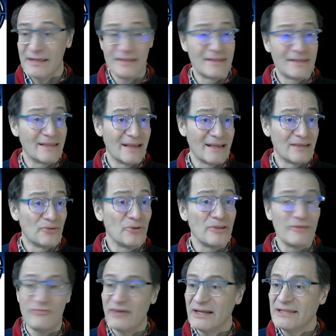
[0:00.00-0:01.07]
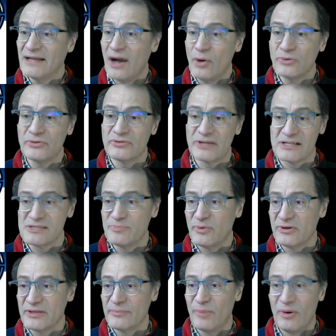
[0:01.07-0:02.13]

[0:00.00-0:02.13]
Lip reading: You define how to transport the bomb